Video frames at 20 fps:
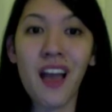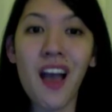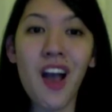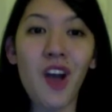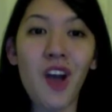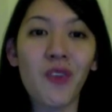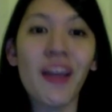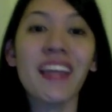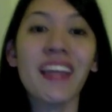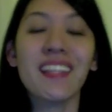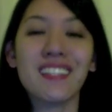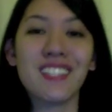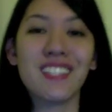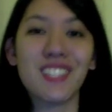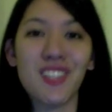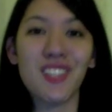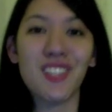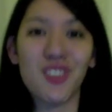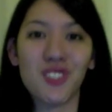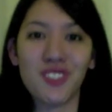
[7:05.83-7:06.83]
Alright,
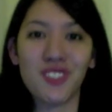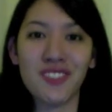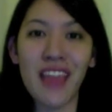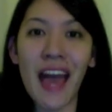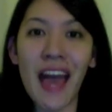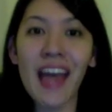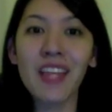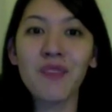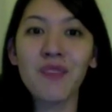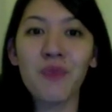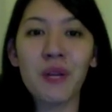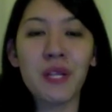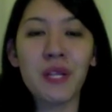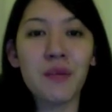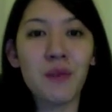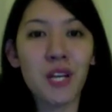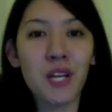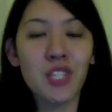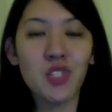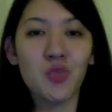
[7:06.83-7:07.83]
so that pretty
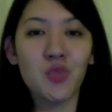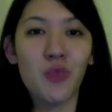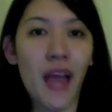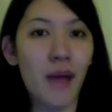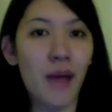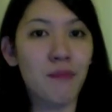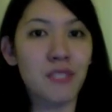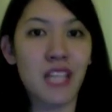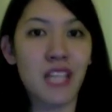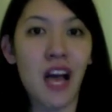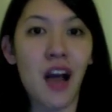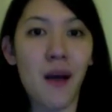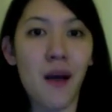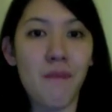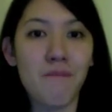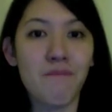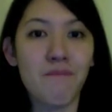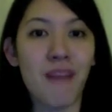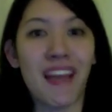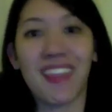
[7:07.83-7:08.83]
much wraps
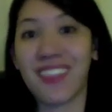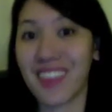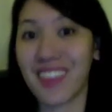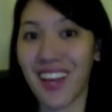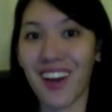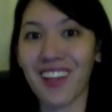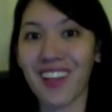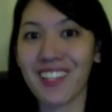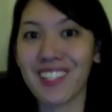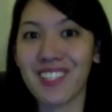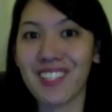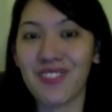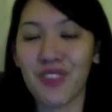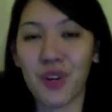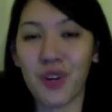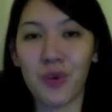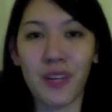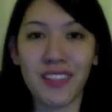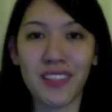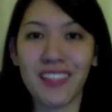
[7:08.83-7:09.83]
up my thoughts
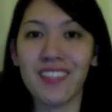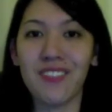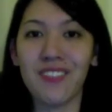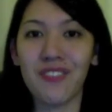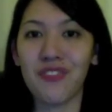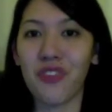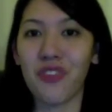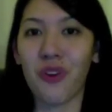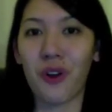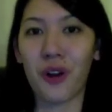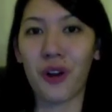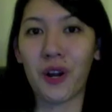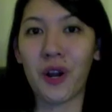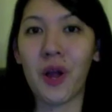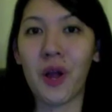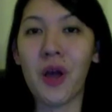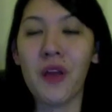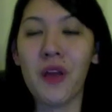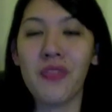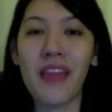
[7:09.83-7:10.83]
for
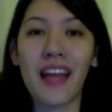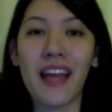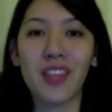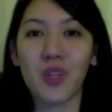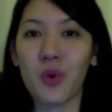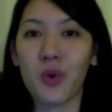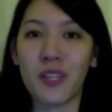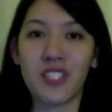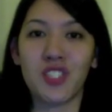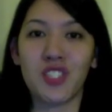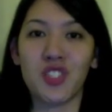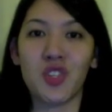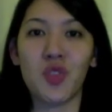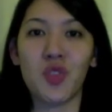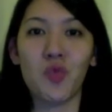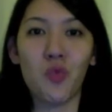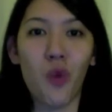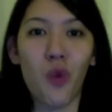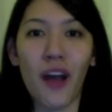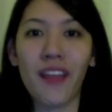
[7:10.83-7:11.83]
that
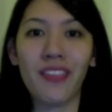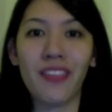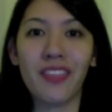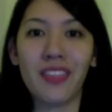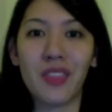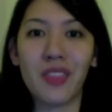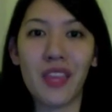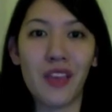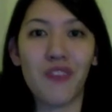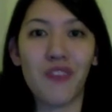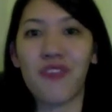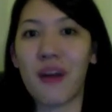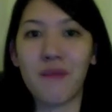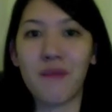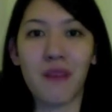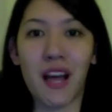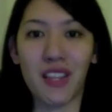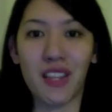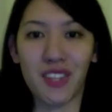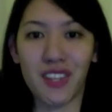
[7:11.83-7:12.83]
question, what if I'm
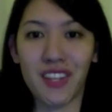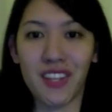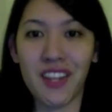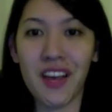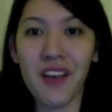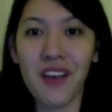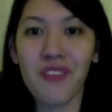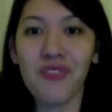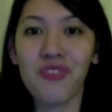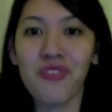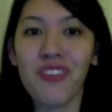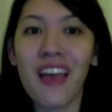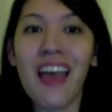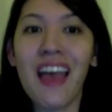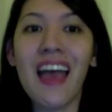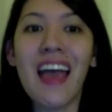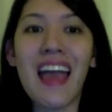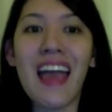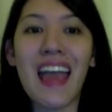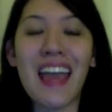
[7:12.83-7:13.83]
not good enough?
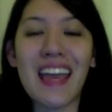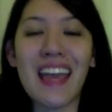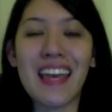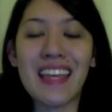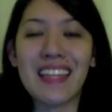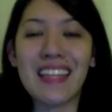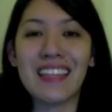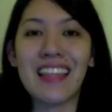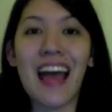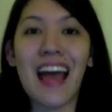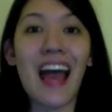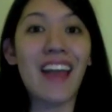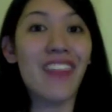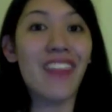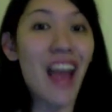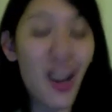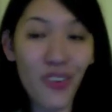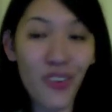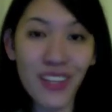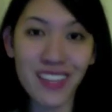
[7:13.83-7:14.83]
And
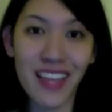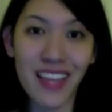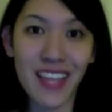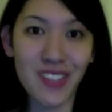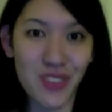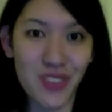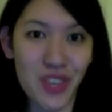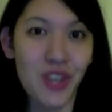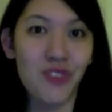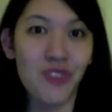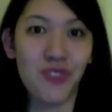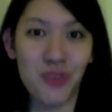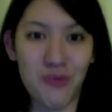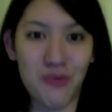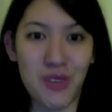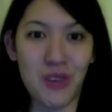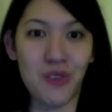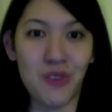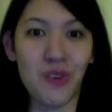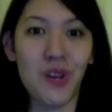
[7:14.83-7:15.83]
now I'd like to hear from
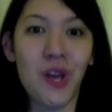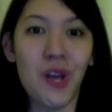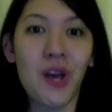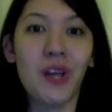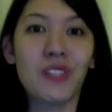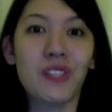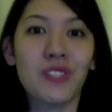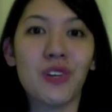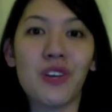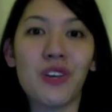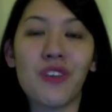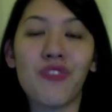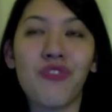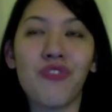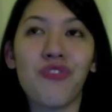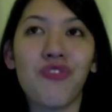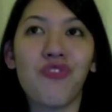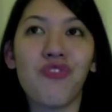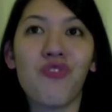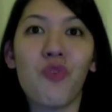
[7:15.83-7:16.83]
you. So
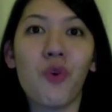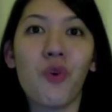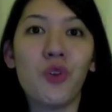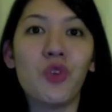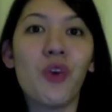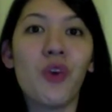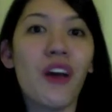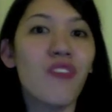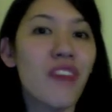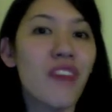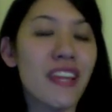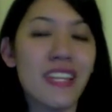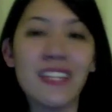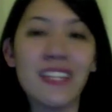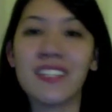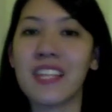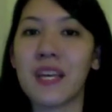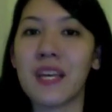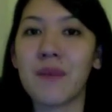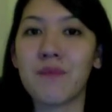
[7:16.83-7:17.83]
if you have any
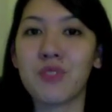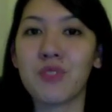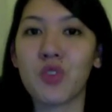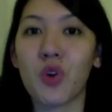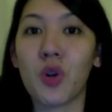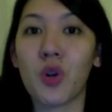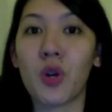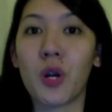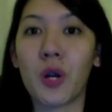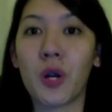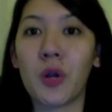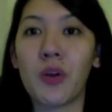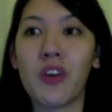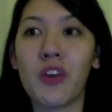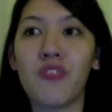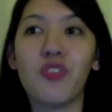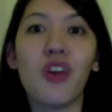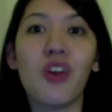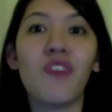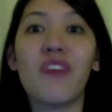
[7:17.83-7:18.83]
tips or
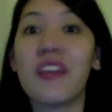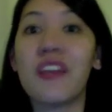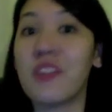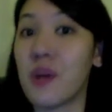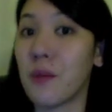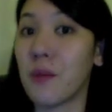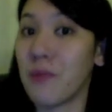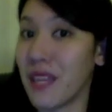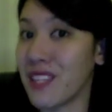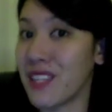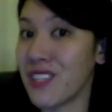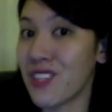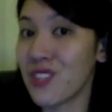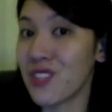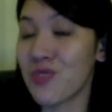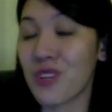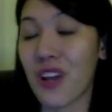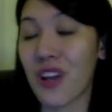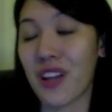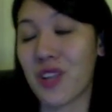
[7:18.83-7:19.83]
if you have any
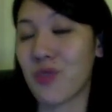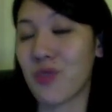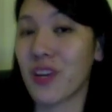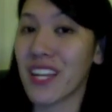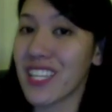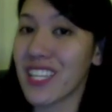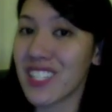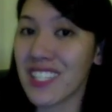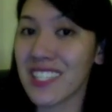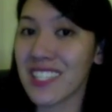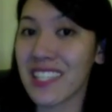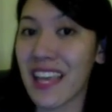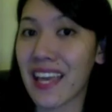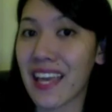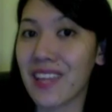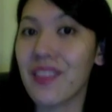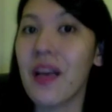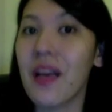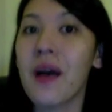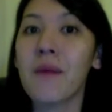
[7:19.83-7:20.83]
opinions regarding what I just
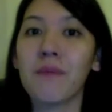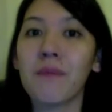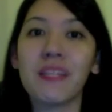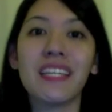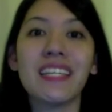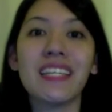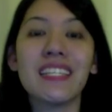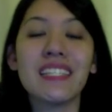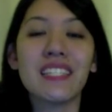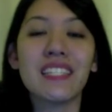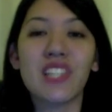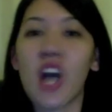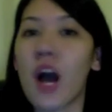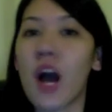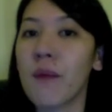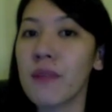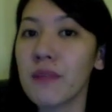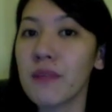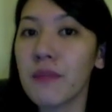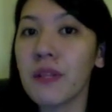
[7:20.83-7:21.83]
said, please
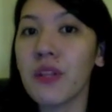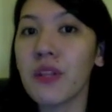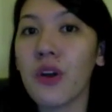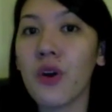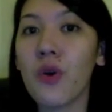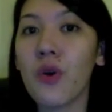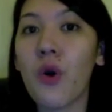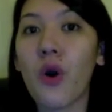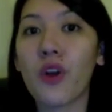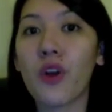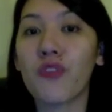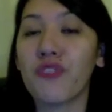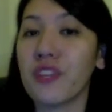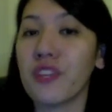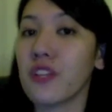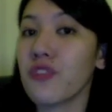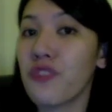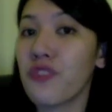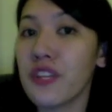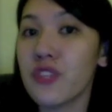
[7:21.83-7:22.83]
comment below or
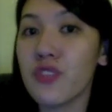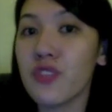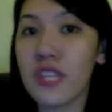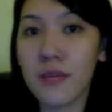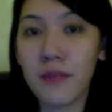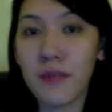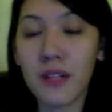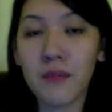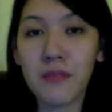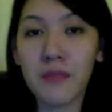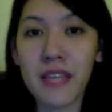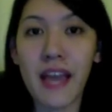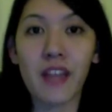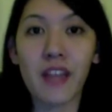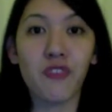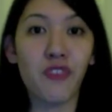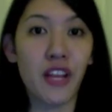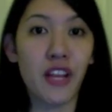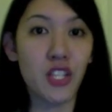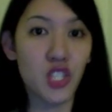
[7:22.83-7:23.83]
feel free to email me
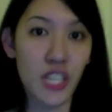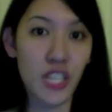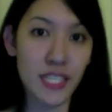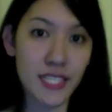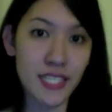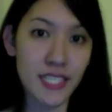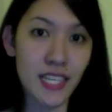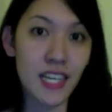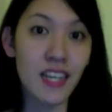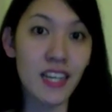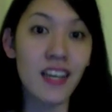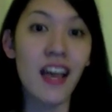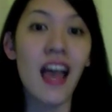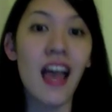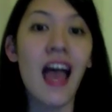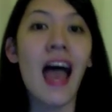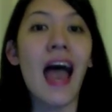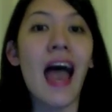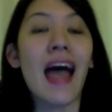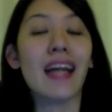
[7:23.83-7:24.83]
at
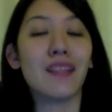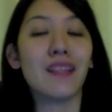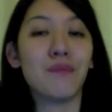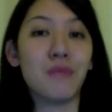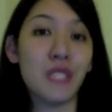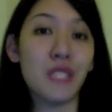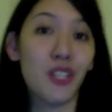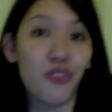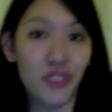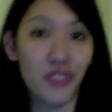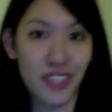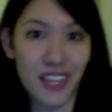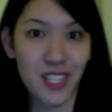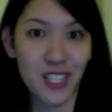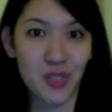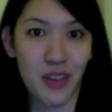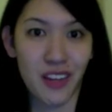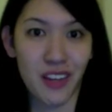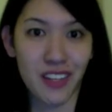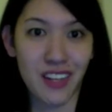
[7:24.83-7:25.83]

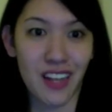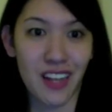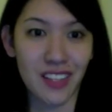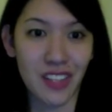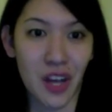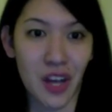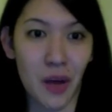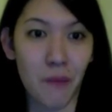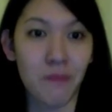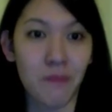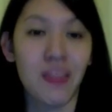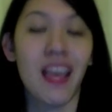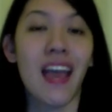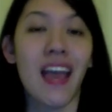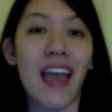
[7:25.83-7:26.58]
francesca@beafreelancewriter.com.